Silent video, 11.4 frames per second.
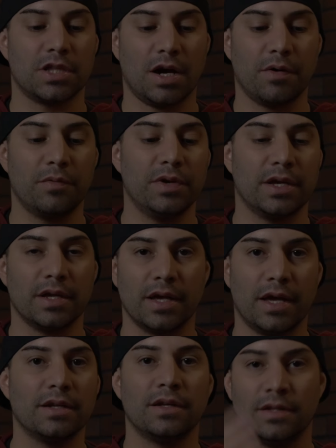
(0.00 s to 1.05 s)
that way we can
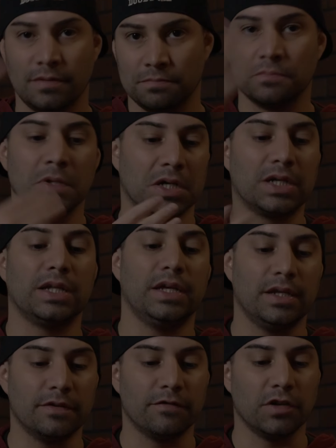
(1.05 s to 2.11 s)
get a
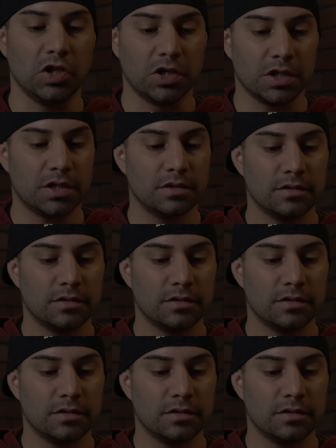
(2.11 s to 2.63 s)
clean look.